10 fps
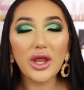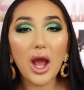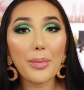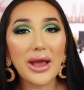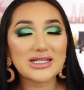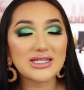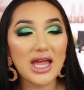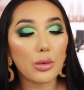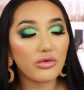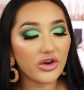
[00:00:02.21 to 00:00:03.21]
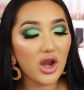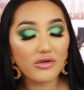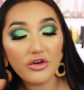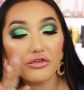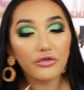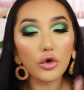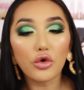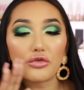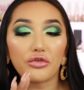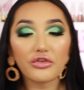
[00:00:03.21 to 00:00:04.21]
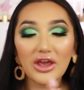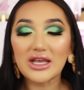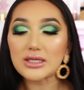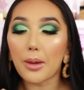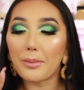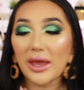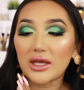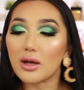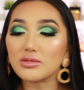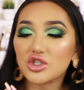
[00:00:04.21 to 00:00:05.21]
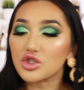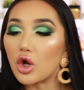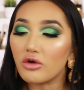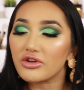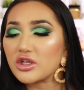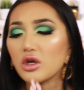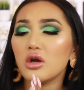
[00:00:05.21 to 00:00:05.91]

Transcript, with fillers: We are back today with another full face makeup tutorial.